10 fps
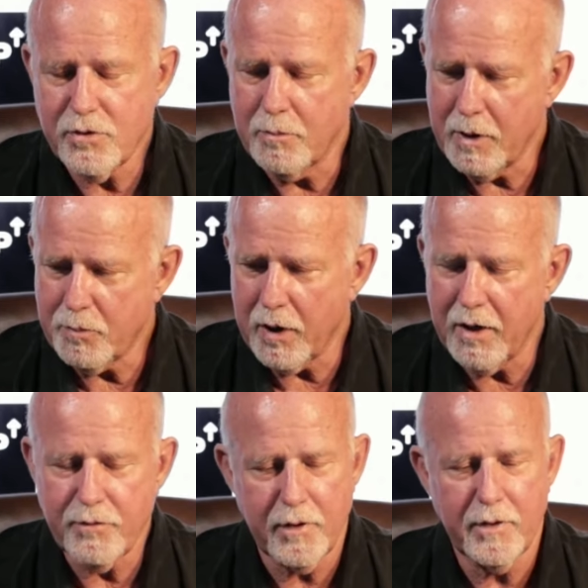be
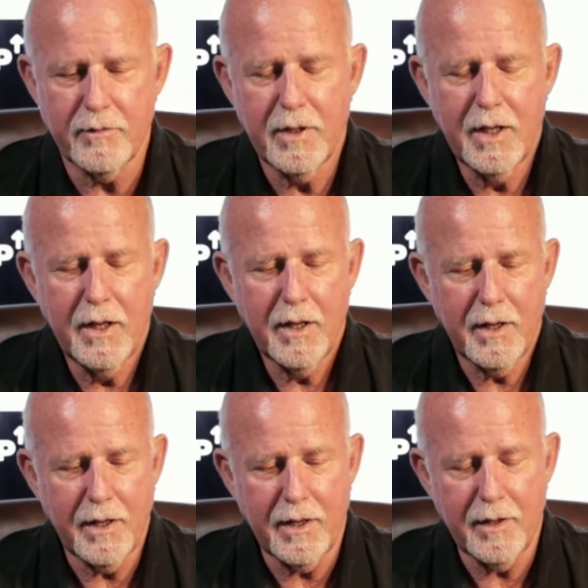praying for
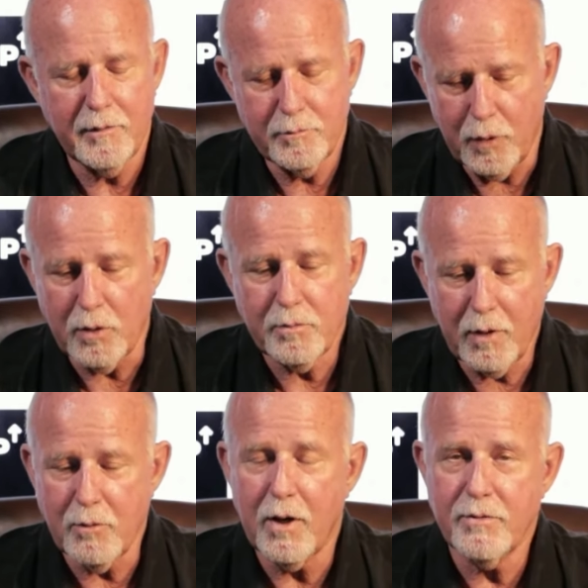both
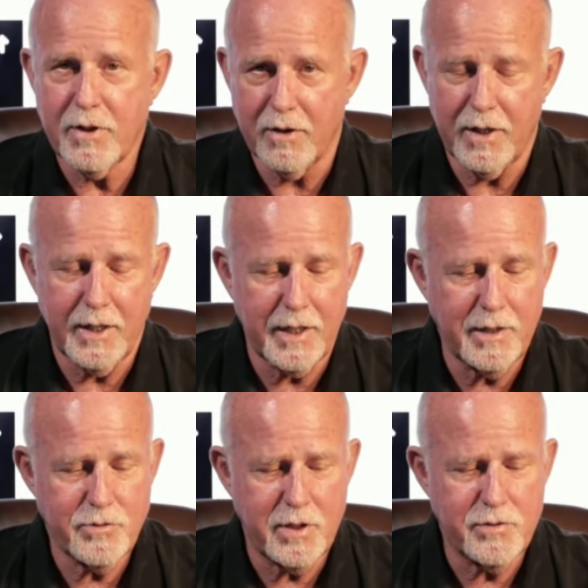my wife, Terry, and I.
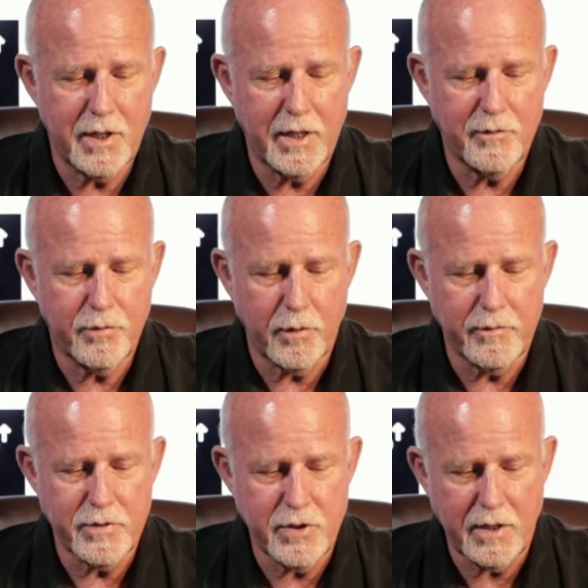She's headed for
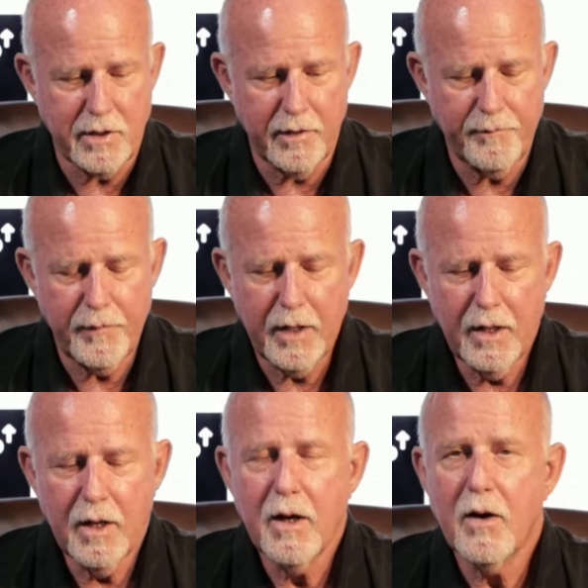Virginia
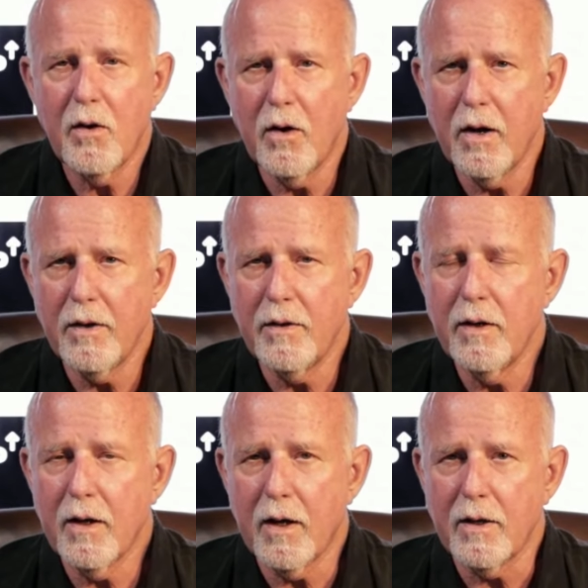on
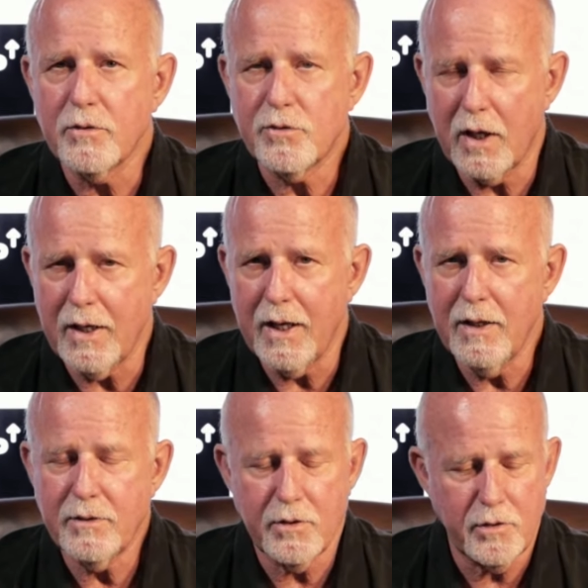
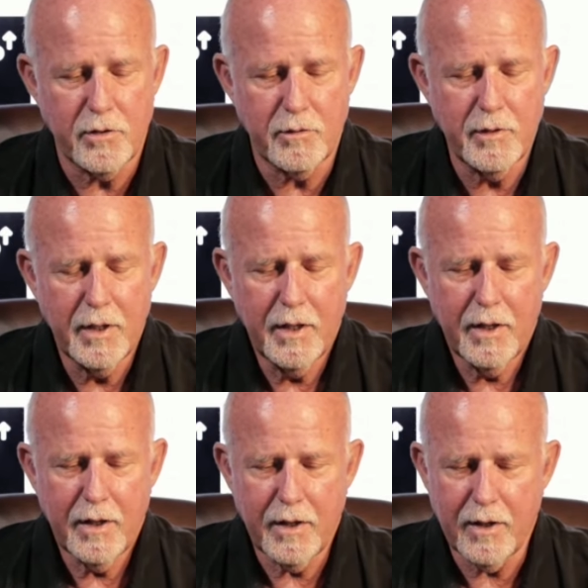Sunday to
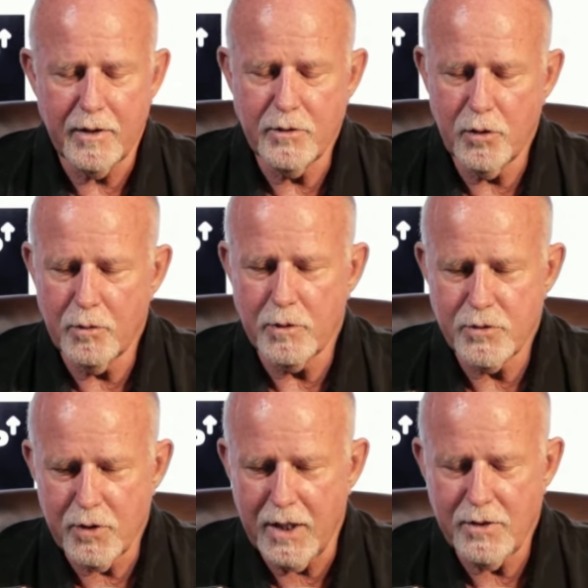do a
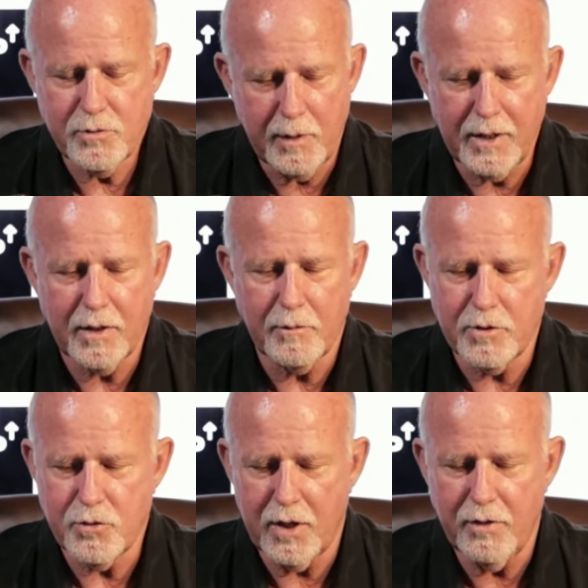retreat, speak at a
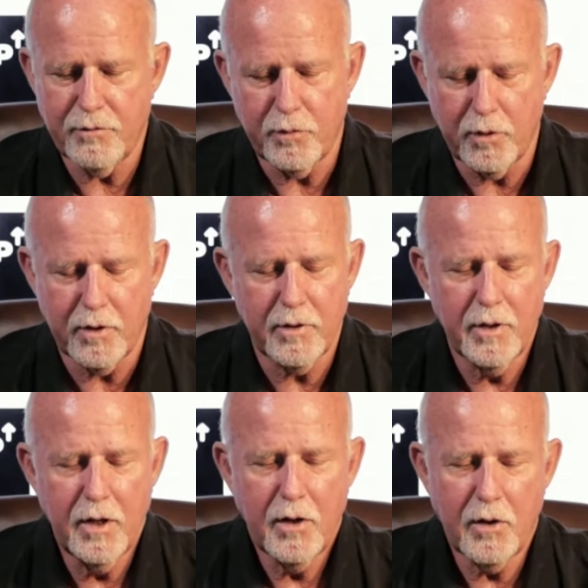retreat for
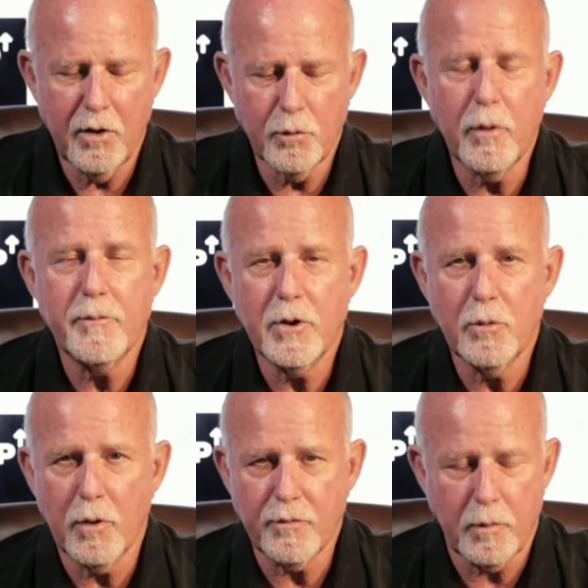all the women who
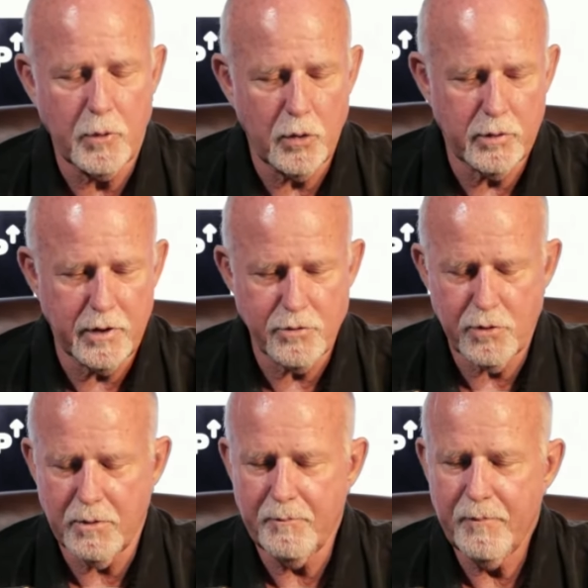work for Behold
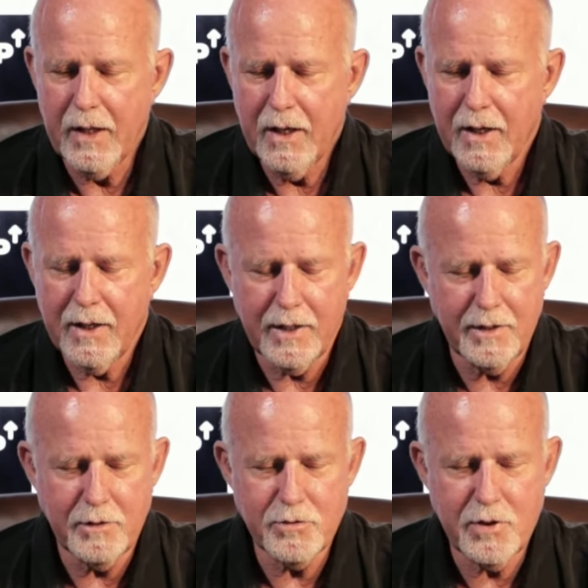Israel. And
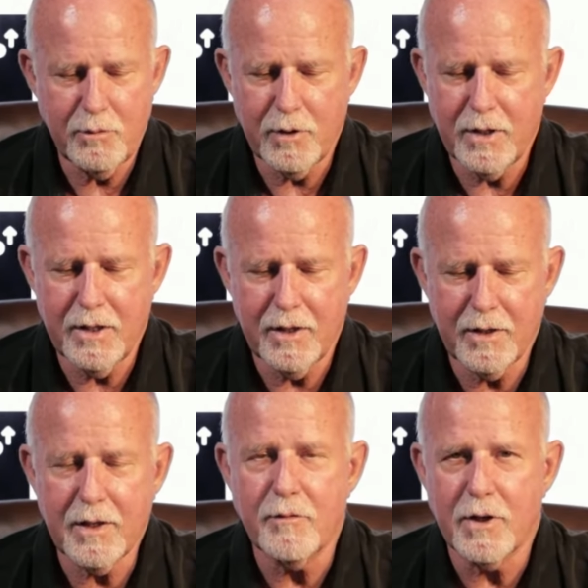I know she would
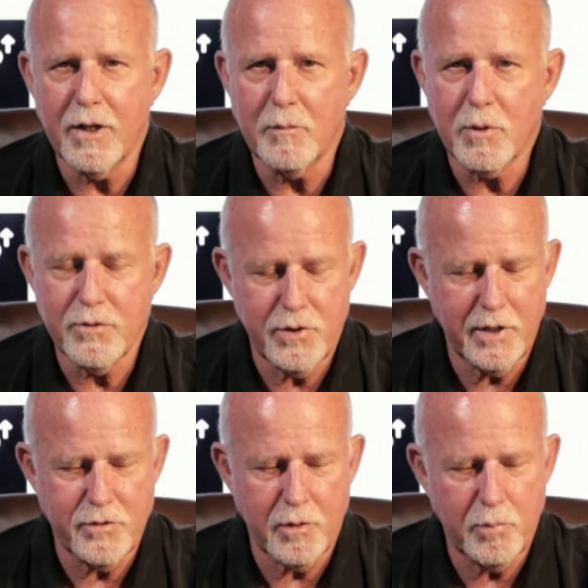covet and
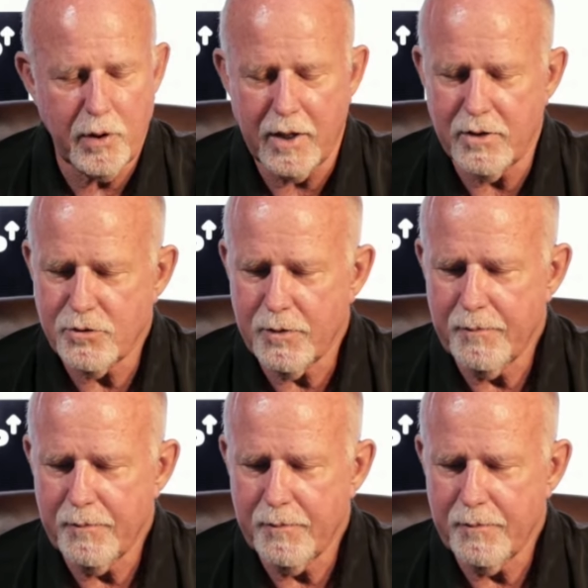appreciate your prayers.